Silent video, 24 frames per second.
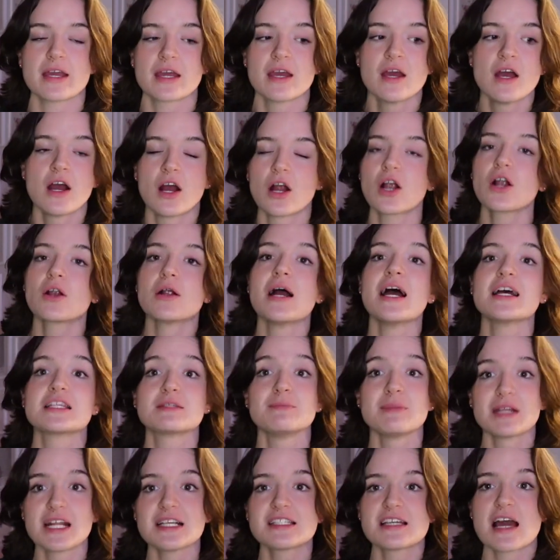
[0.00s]
like, or
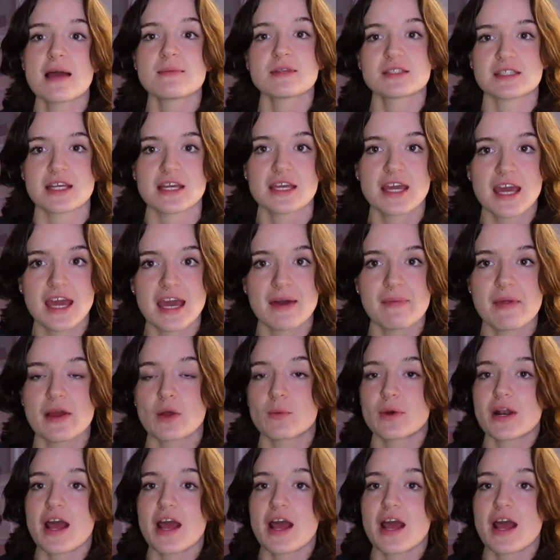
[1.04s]
as many times as I can.